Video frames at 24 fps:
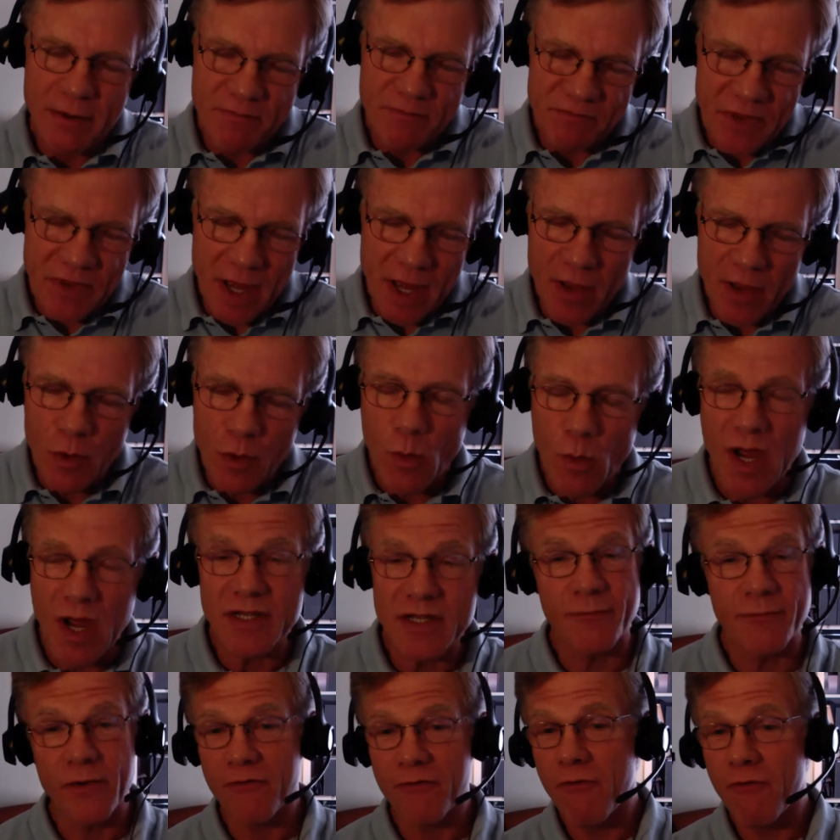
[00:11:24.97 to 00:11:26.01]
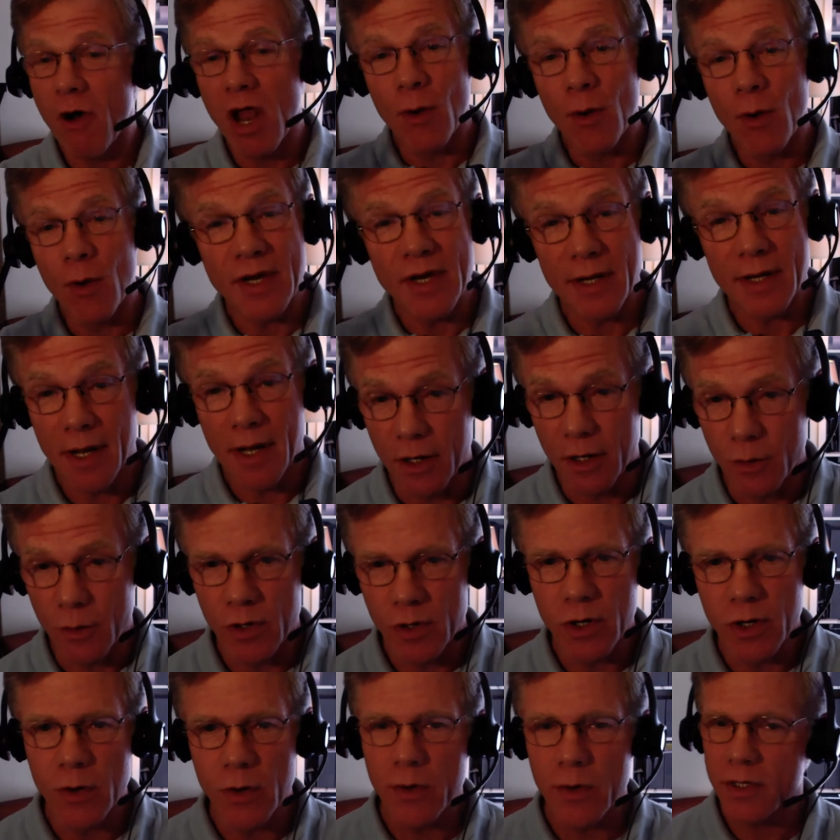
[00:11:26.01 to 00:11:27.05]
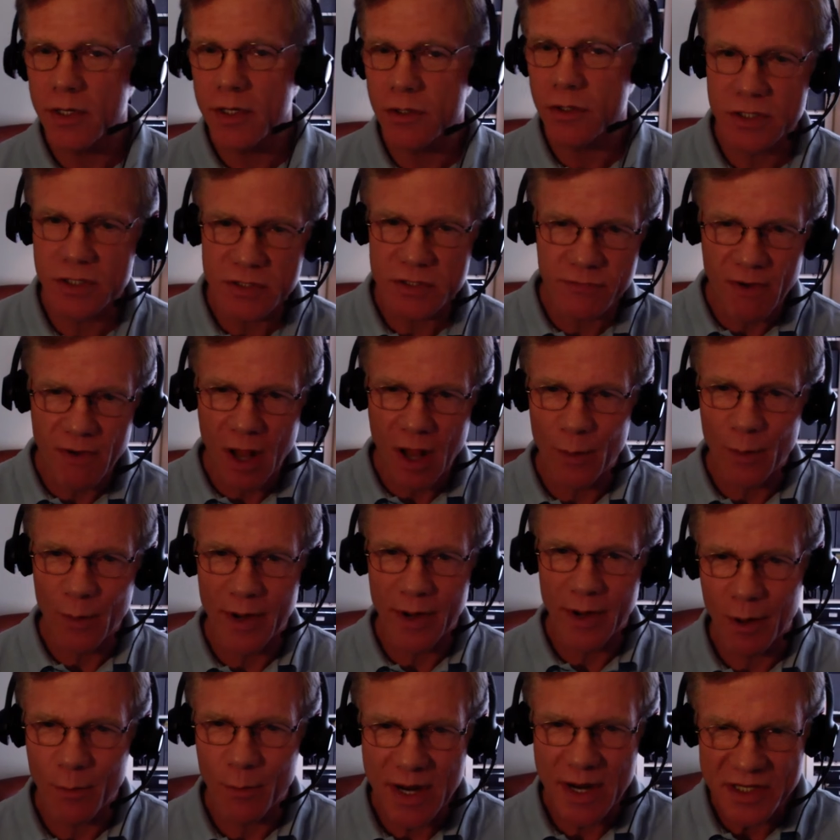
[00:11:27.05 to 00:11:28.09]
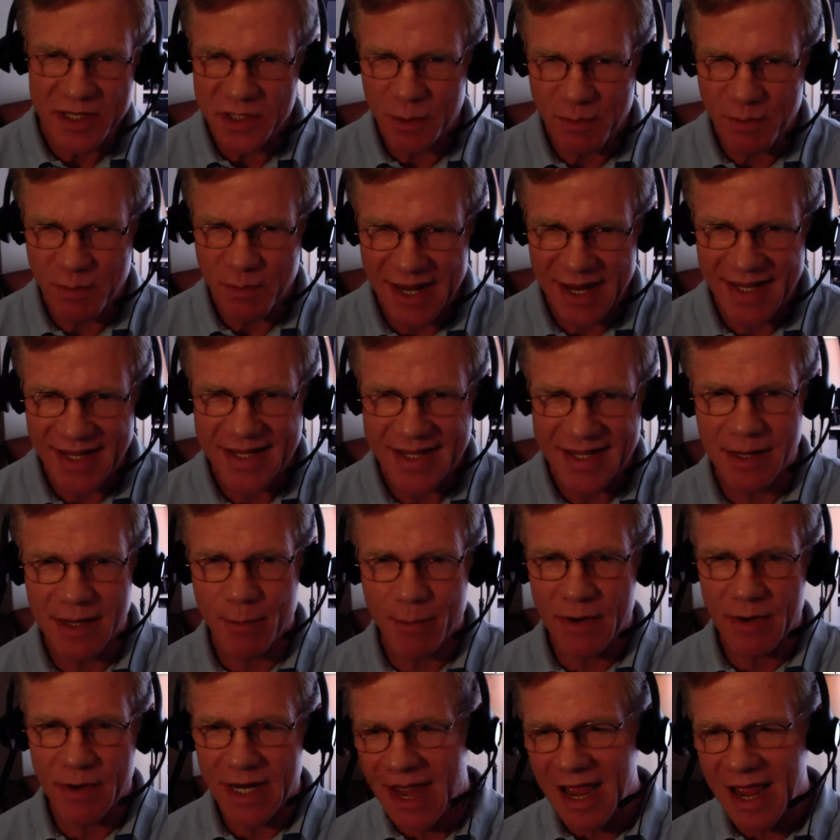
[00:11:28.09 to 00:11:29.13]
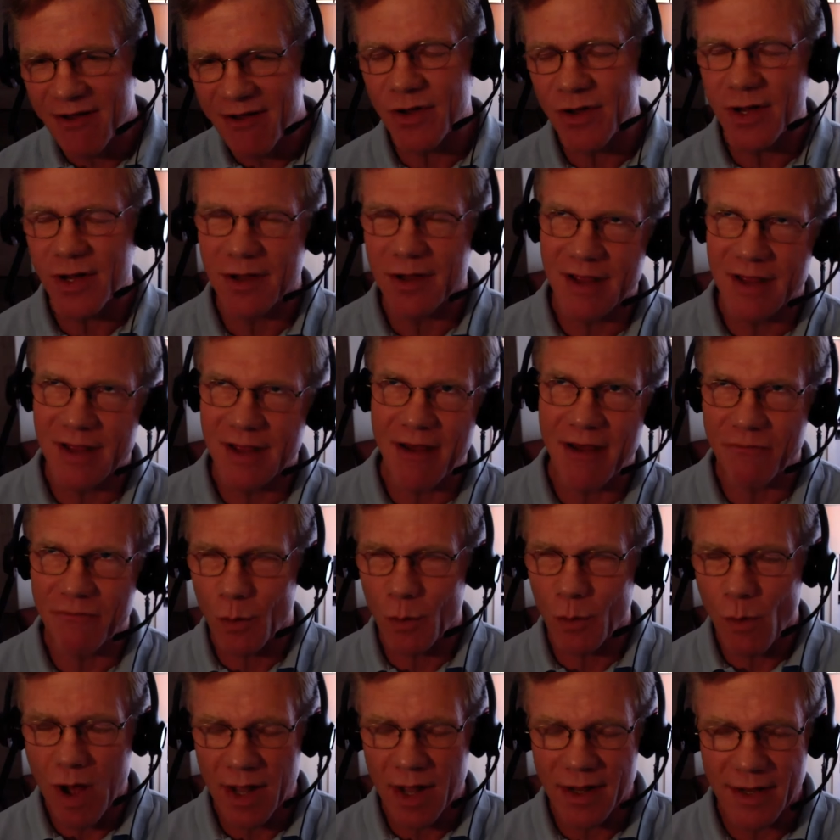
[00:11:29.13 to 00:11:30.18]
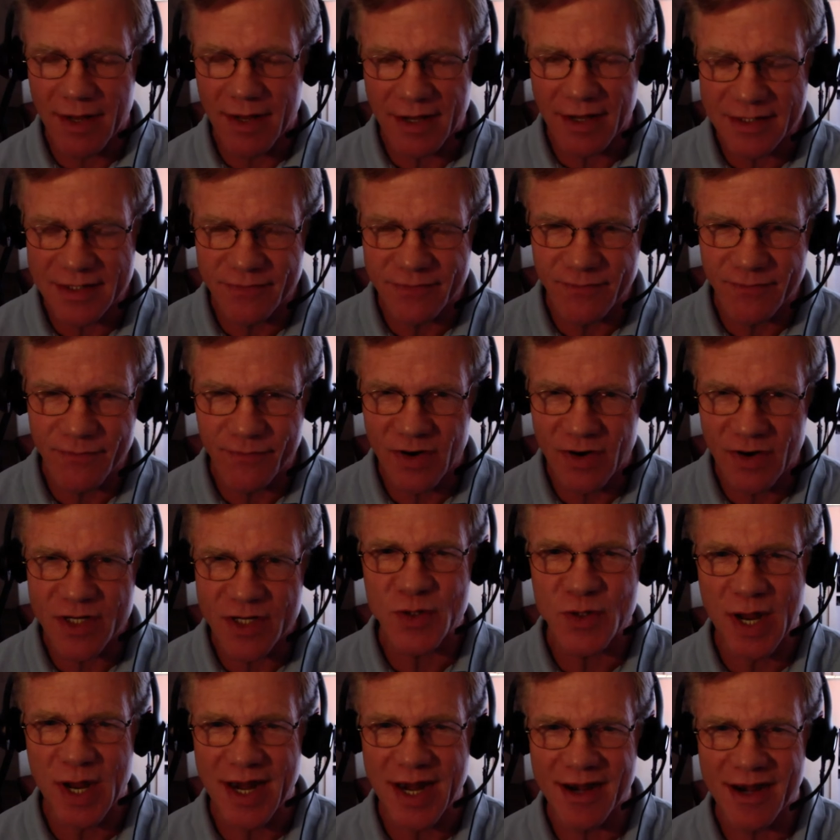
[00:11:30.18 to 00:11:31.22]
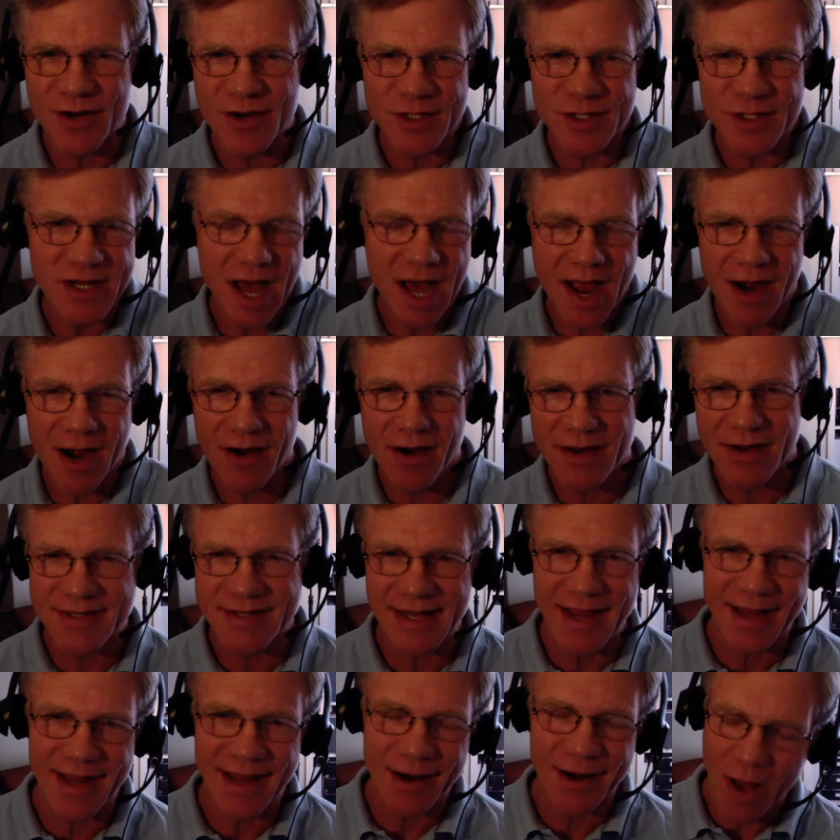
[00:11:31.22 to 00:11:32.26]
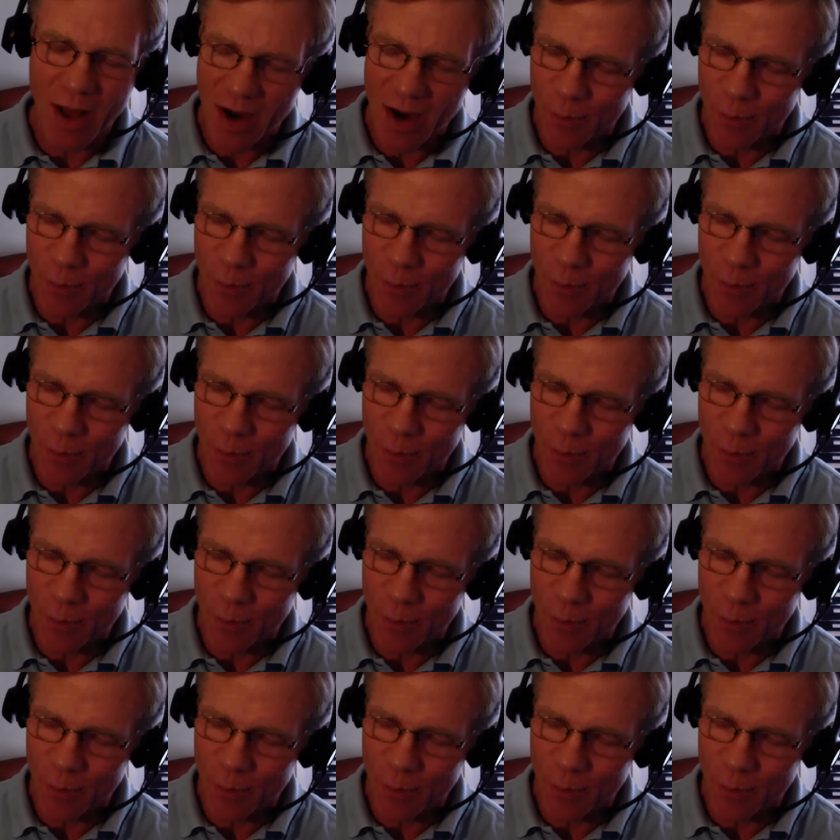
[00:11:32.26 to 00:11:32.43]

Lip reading: otherwise, if you're following a guru and you're just following a recipe that someone gave you, after a while you get frustrated or tired and you say, you know, I don't